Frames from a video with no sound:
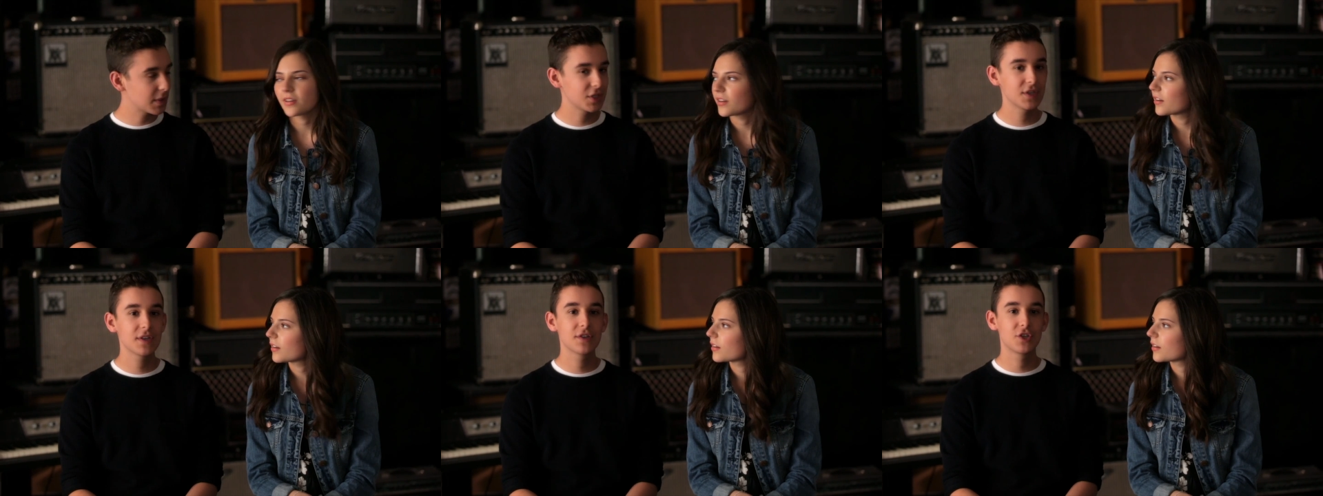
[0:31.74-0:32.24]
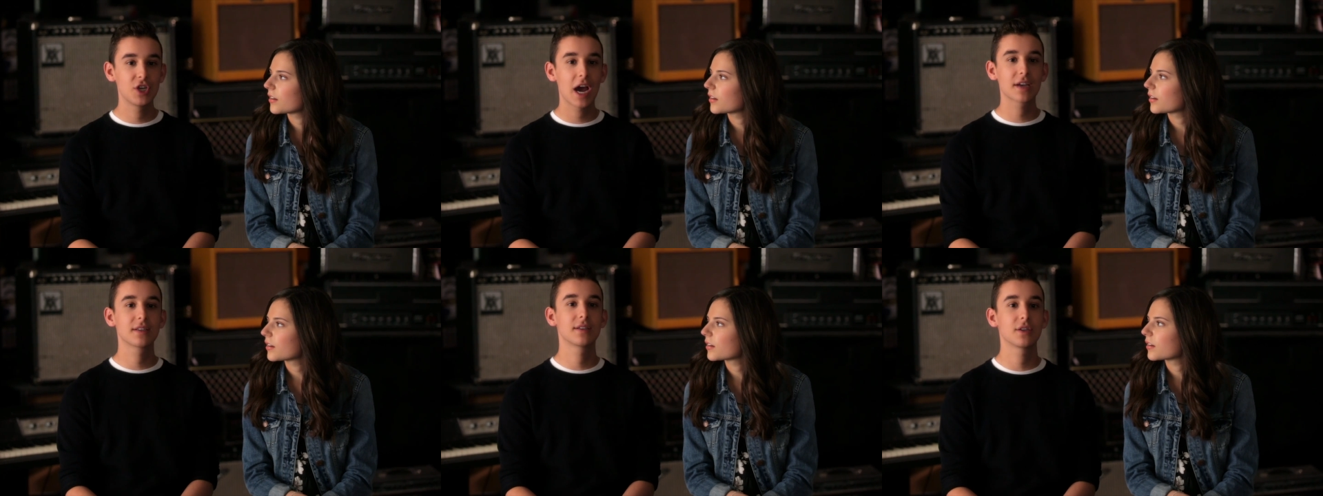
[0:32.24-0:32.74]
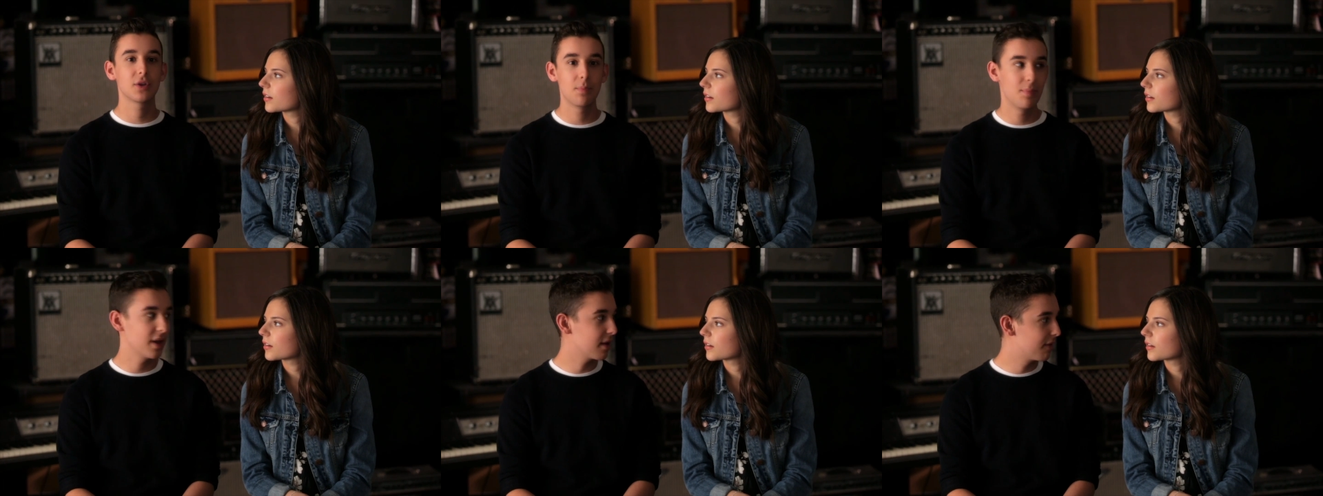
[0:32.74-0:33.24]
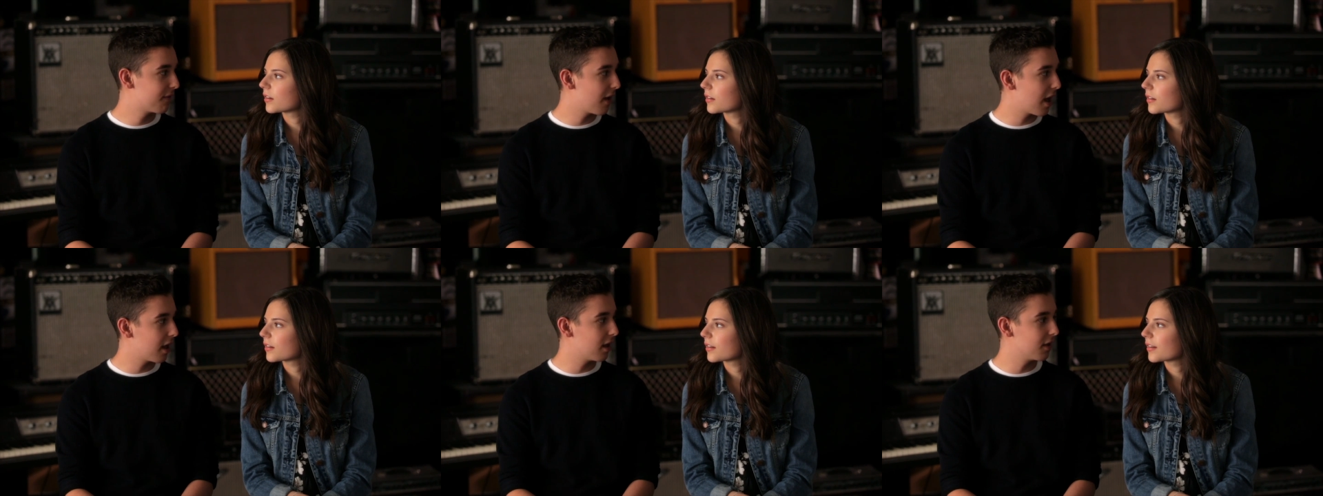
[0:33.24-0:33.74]
Speaker 1: especially since Jax is such a big
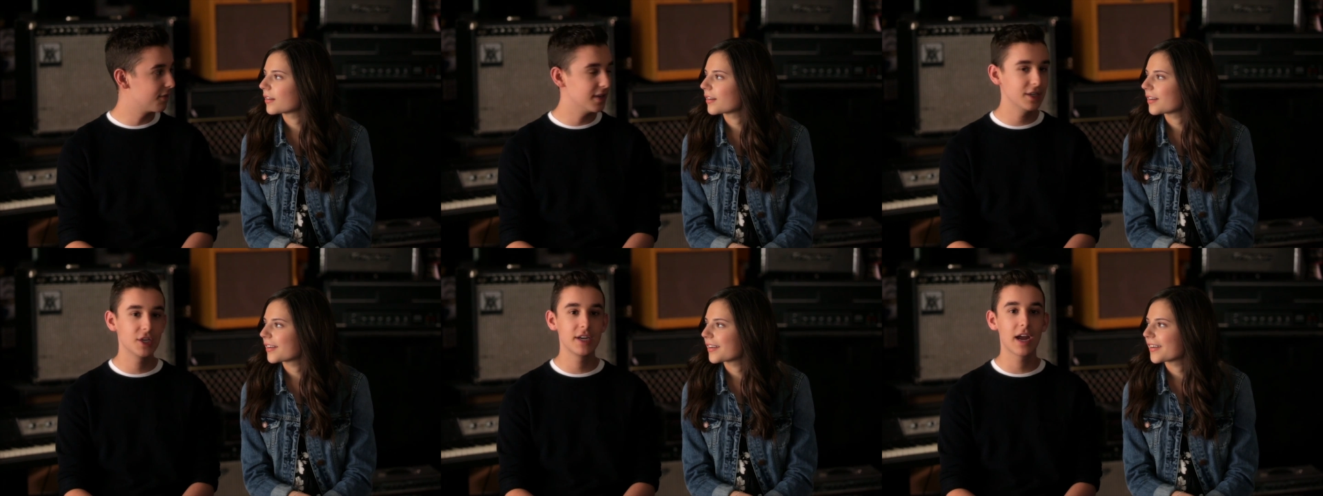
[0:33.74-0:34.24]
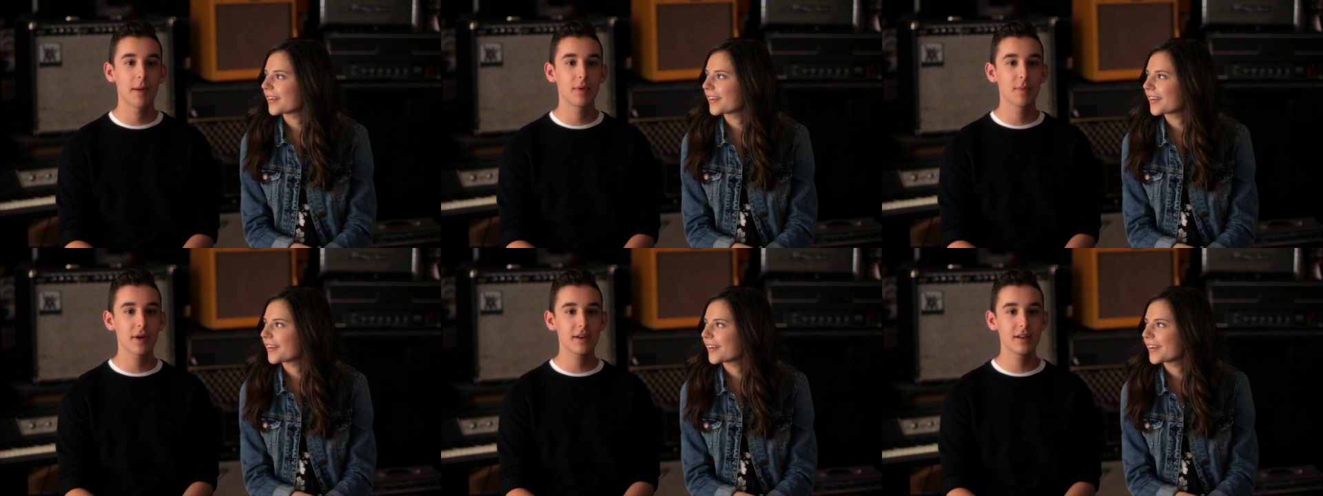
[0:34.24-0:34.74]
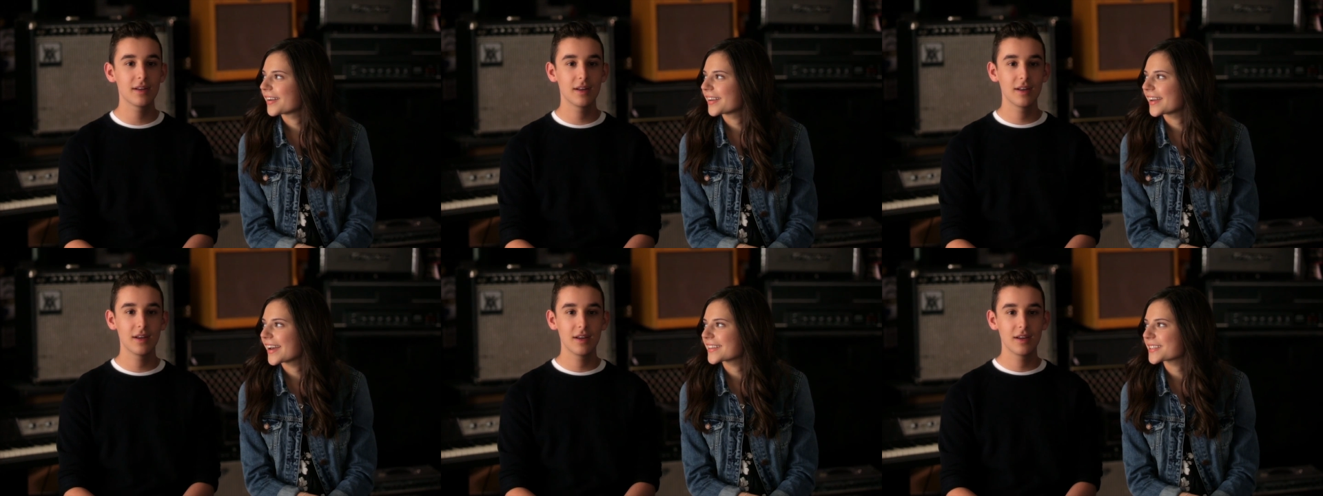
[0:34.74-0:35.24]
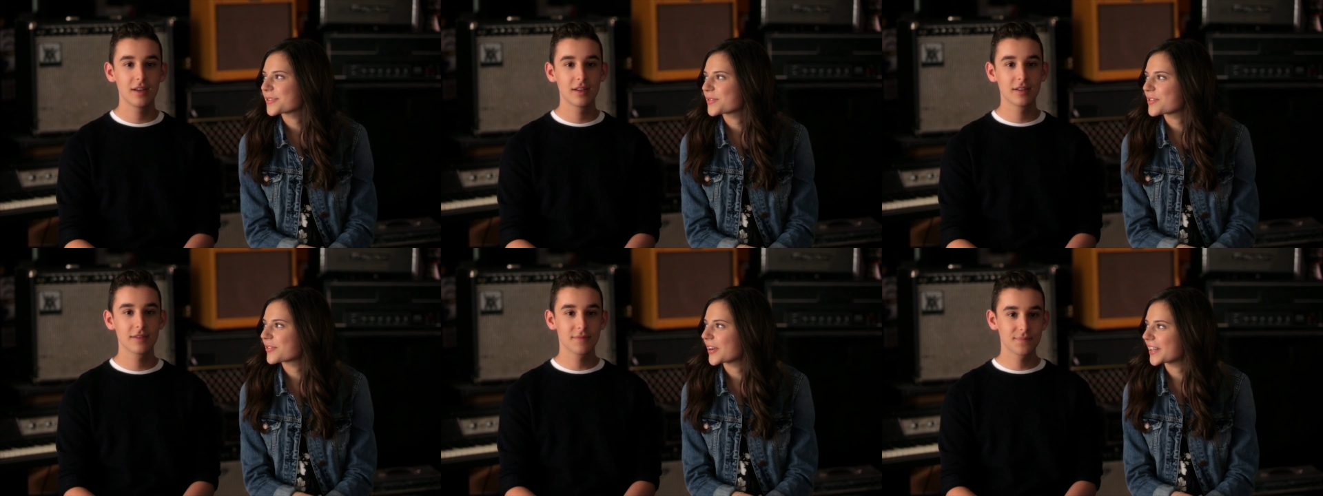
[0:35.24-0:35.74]
fan of DJ Diamond Mind.
Speaker 2: Yeah, it's gonna
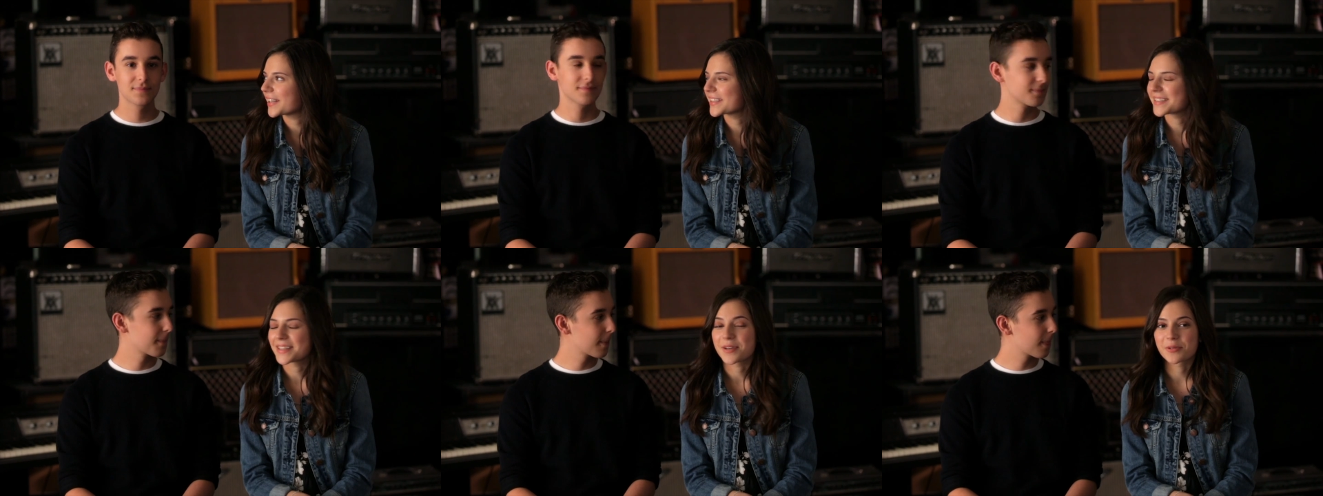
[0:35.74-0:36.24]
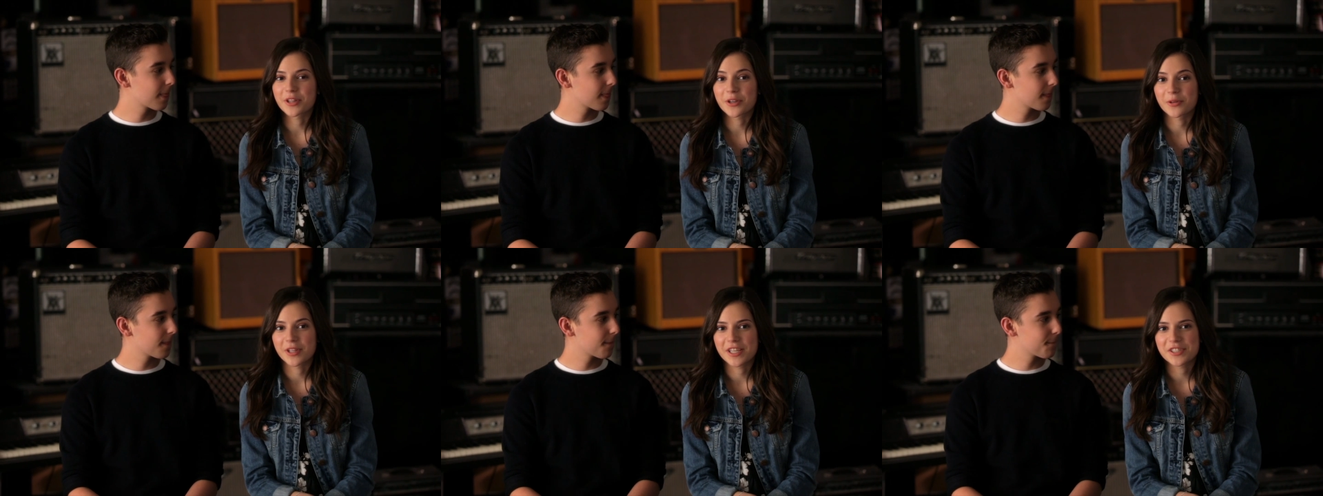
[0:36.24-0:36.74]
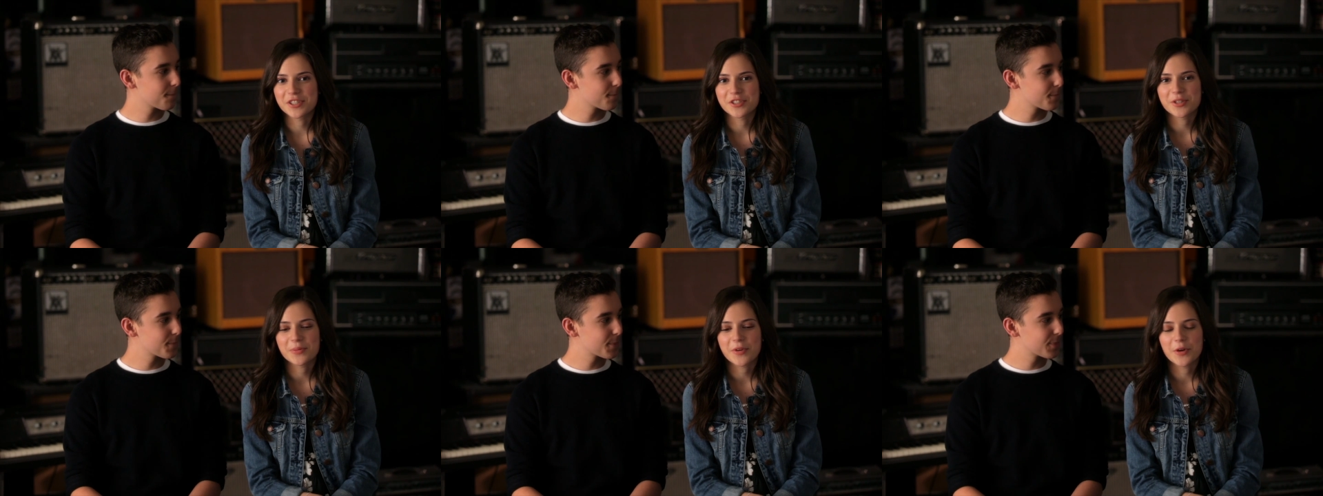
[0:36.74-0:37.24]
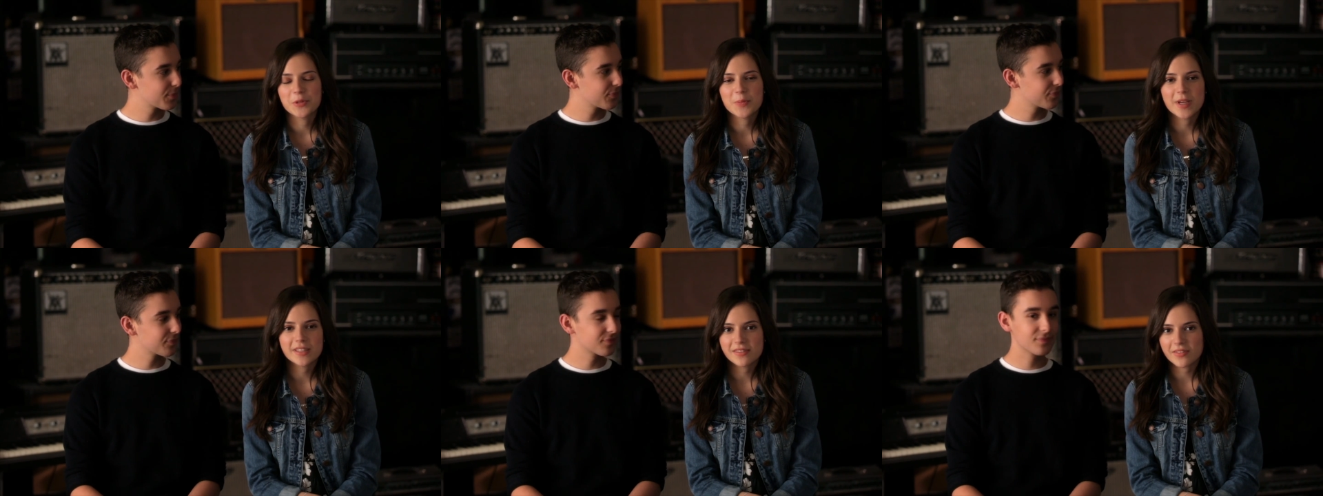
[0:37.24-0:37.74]
be funny to see where their relationship goes
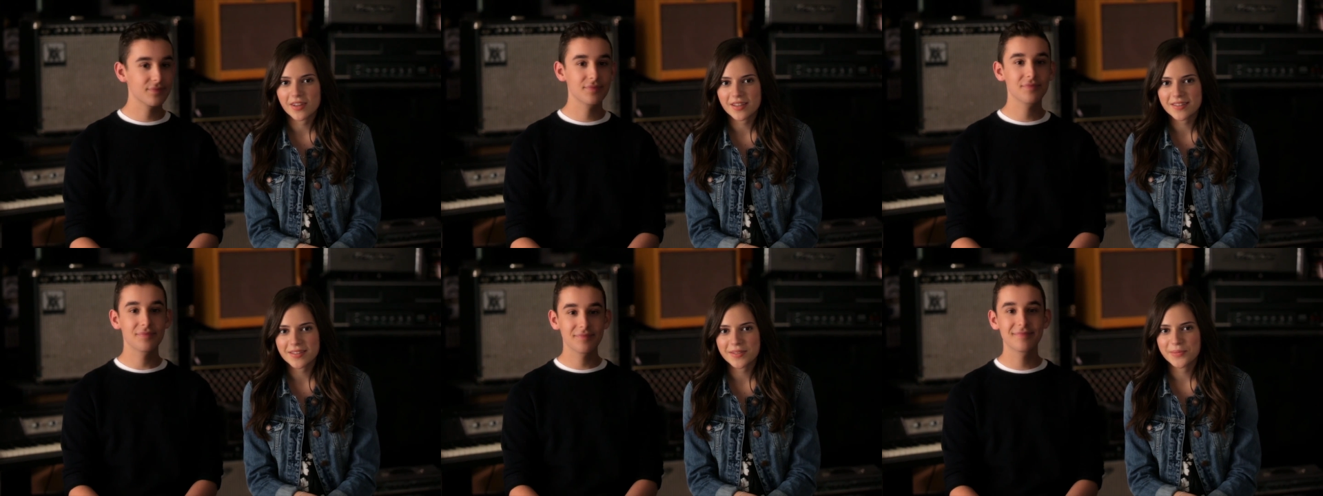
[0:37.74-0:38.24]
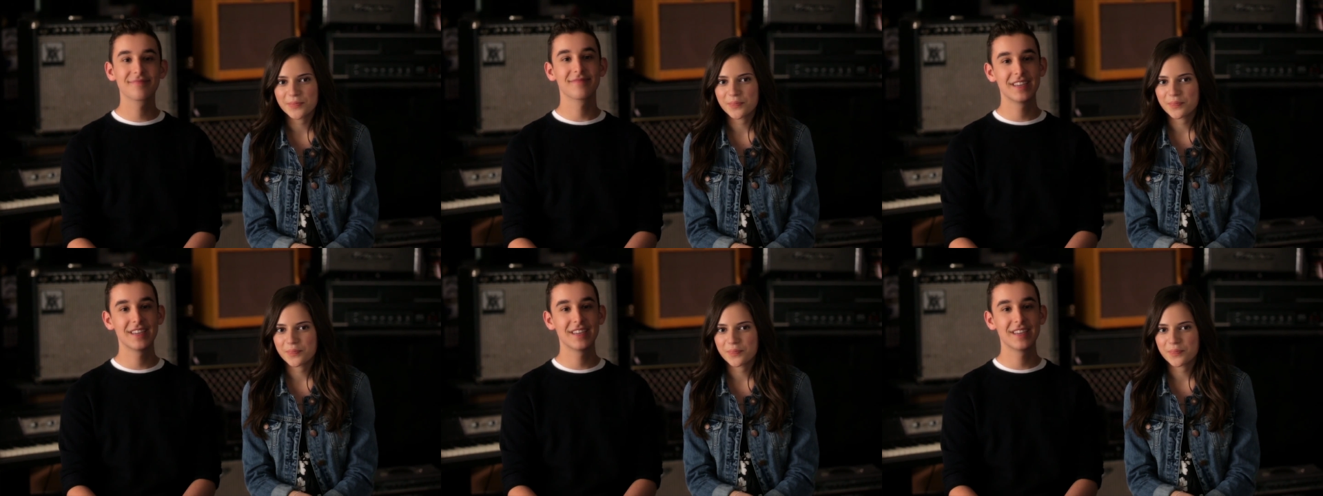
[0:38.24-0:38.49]
because of this.